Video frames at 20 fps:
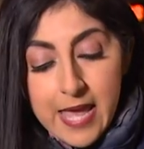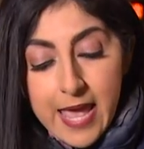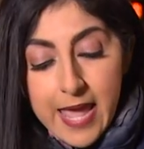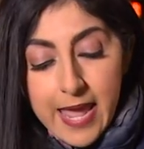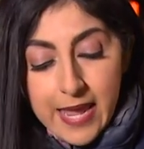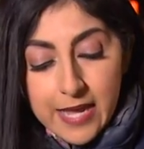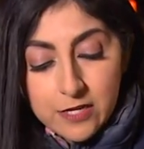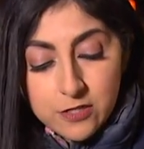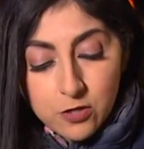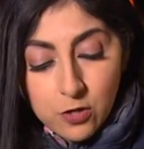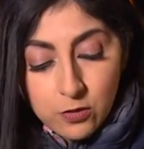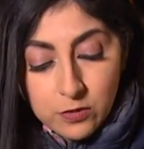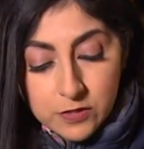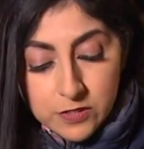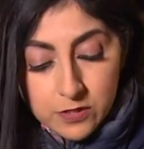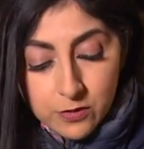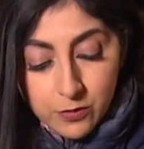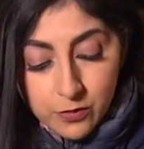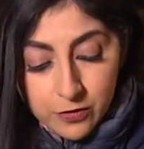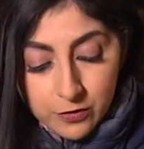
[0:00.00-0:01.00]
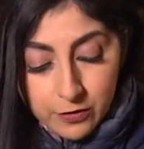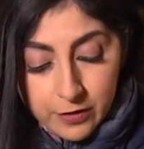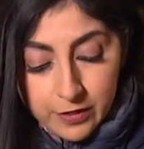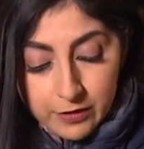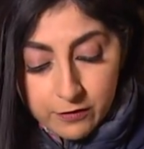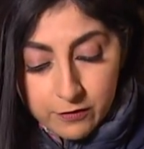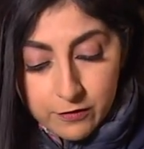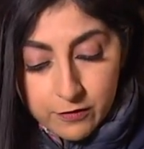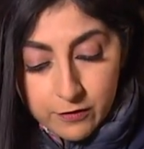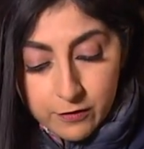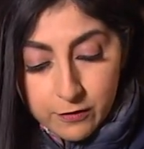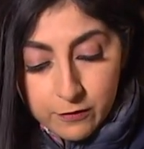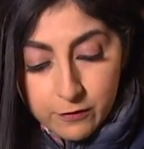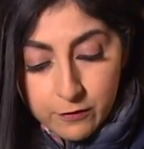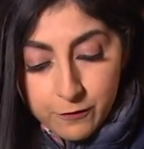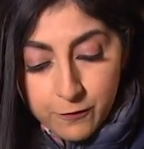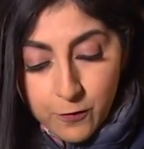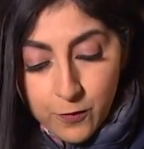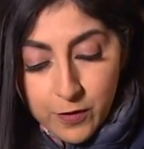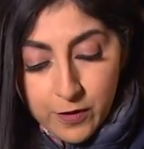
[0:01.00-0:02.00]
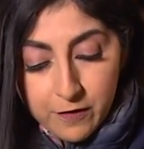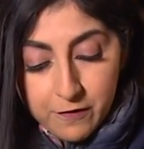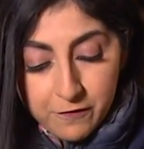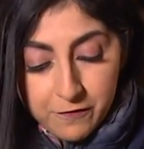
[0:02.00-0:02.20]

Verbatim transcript: and also their concerns for